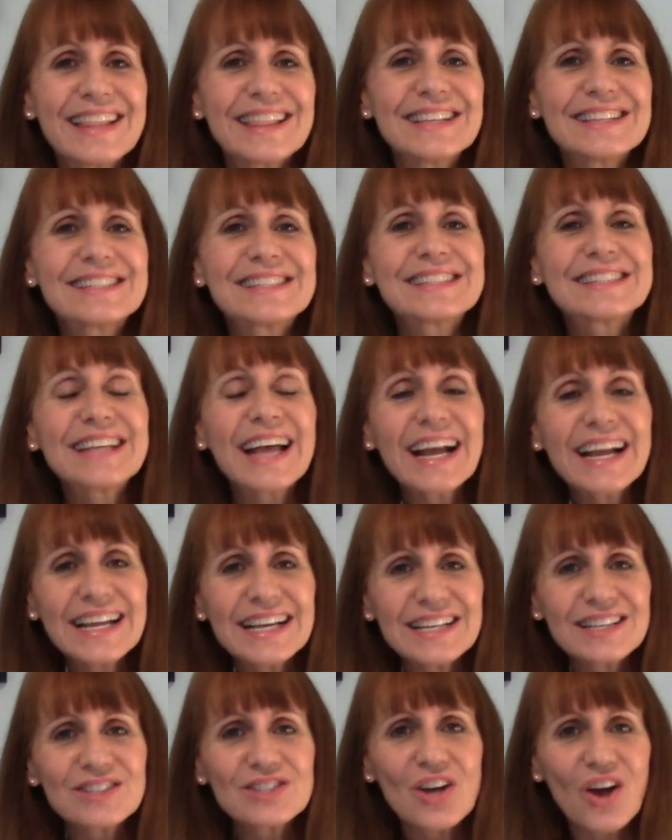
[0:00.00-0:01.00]
The
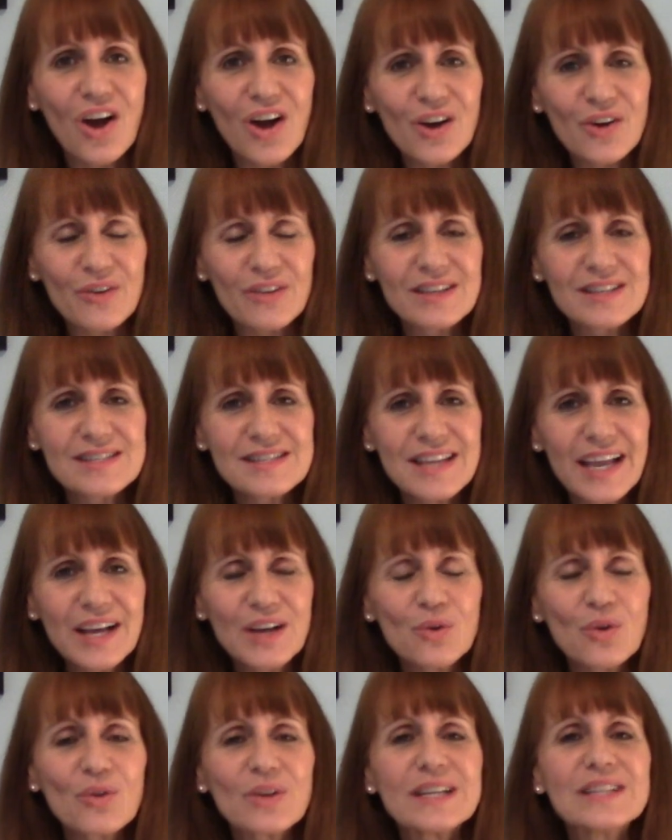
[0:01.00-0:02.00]
second chakra, the
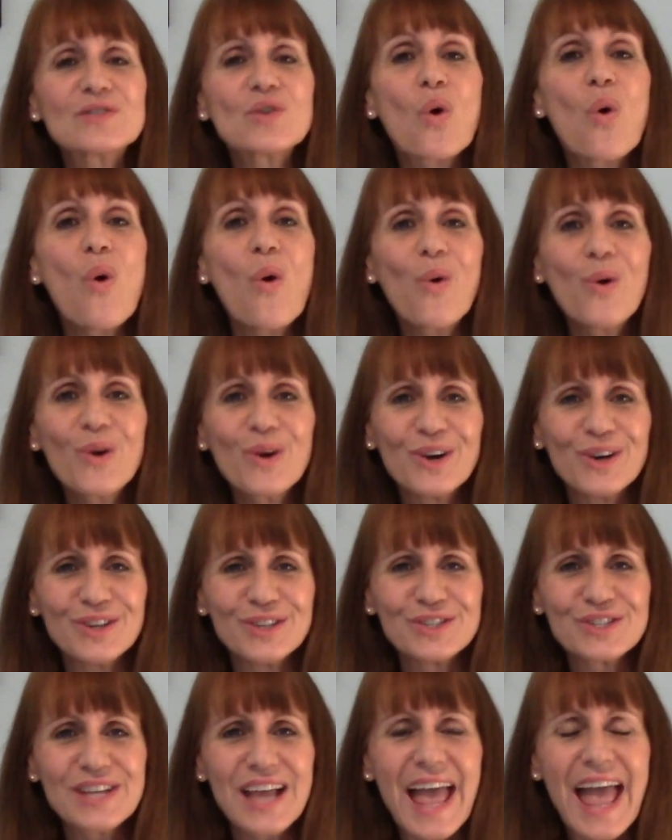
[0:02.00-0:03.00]
sacral, is
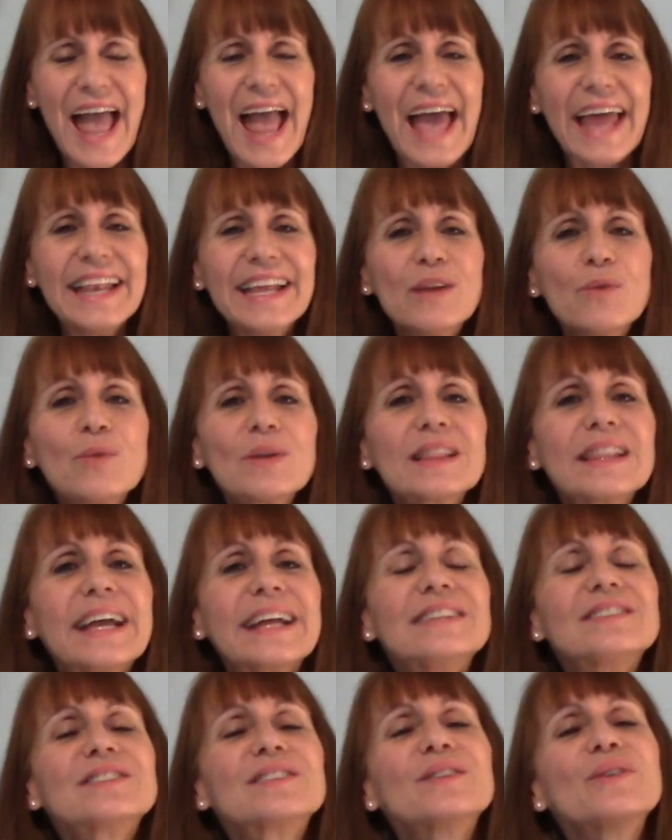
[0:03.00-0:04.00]
orange, and it
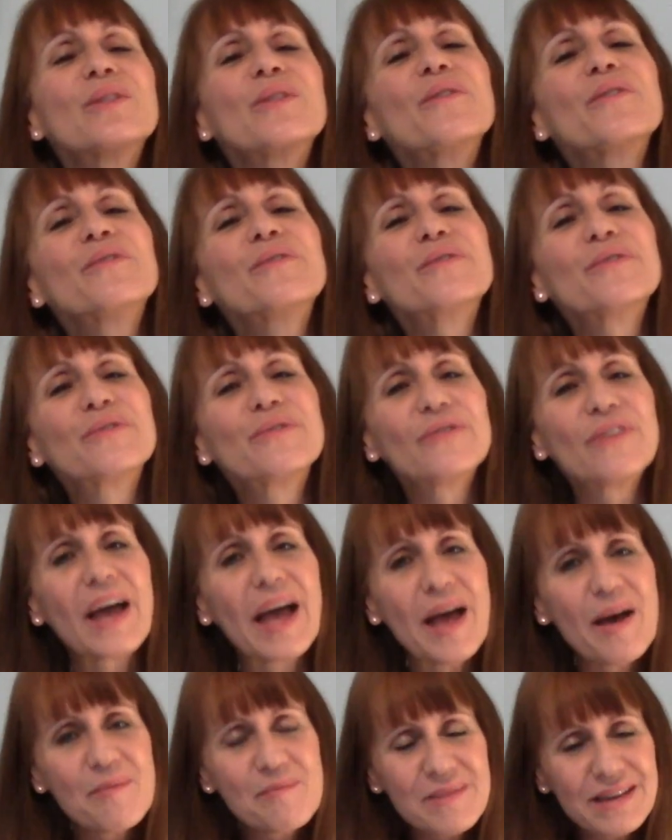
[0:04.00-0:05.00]
relates to the
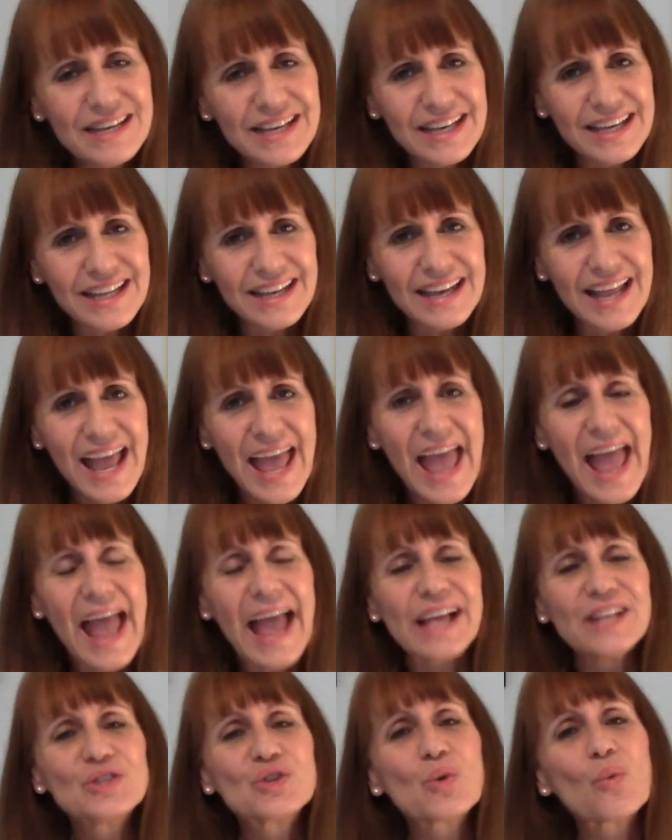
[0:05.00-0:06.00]
feminine
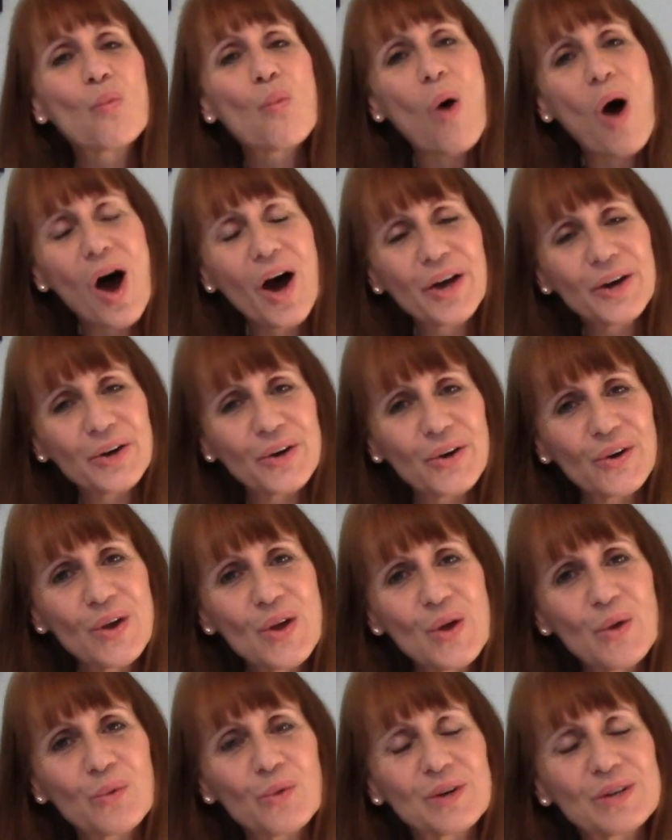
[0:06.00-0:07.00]
and to water,
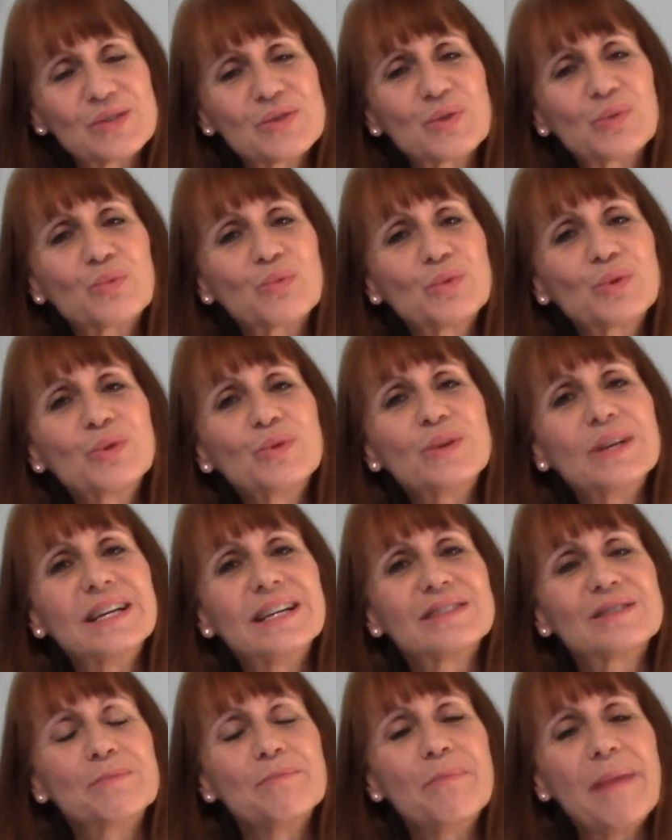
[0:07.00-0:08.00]
whereas the root
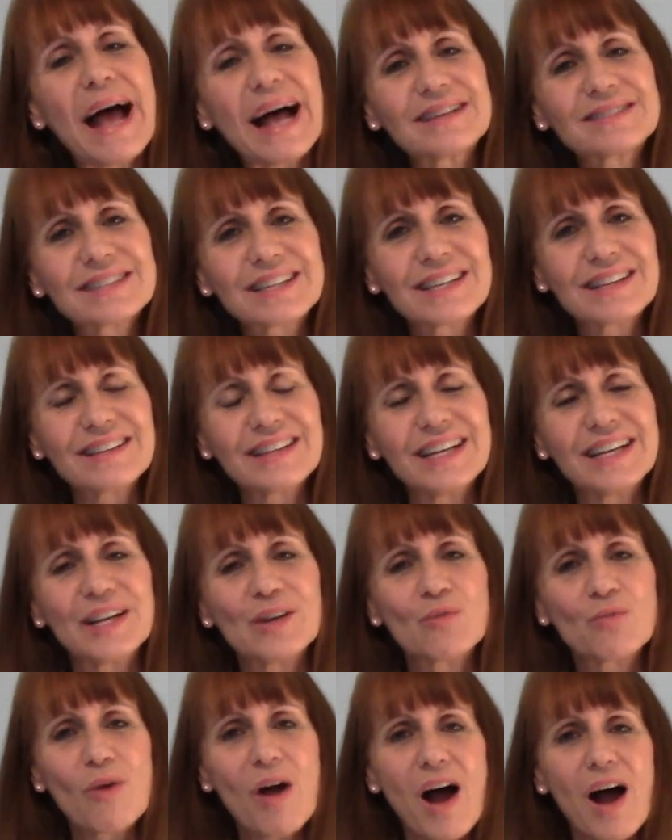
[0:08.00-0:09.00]
is masculine
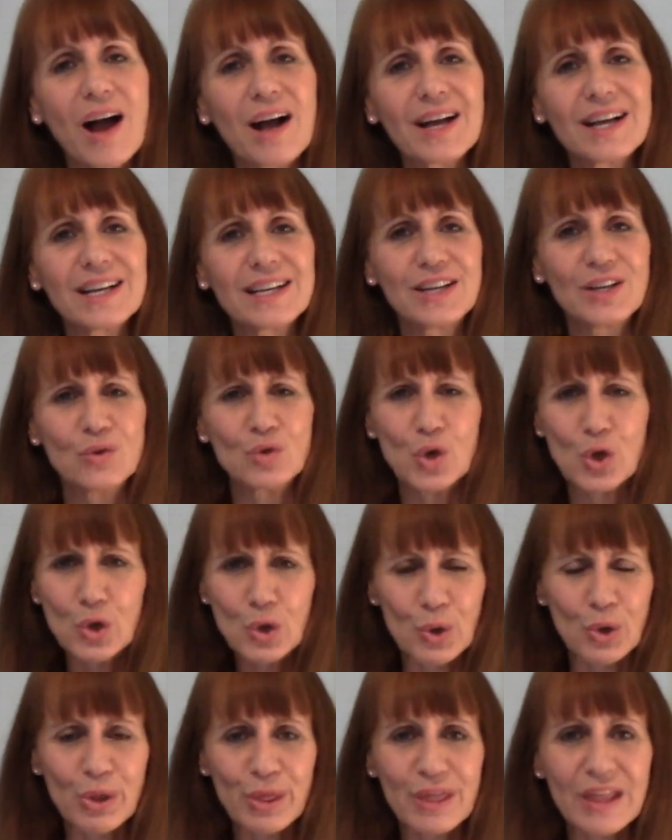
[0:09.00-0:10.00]
and rock,
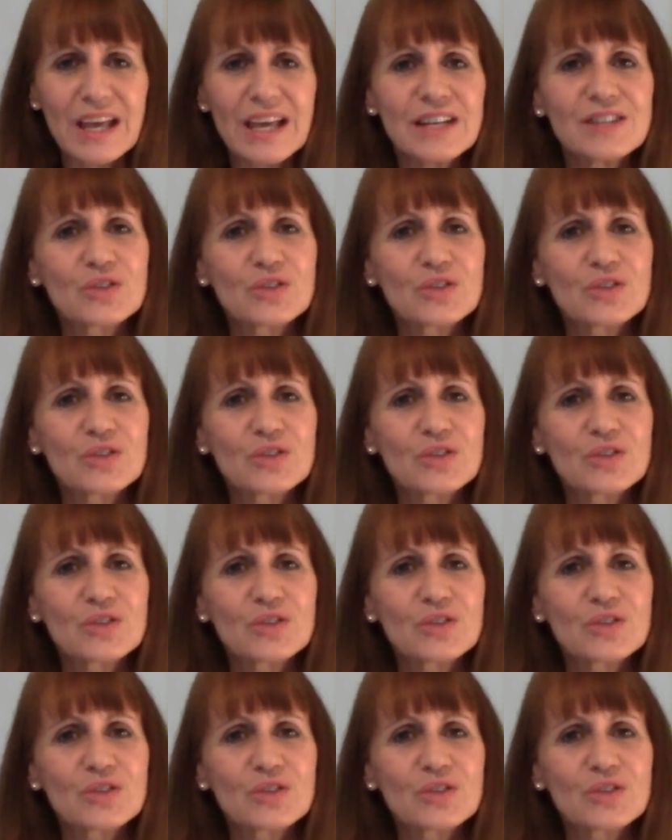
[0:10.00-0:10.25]
earth.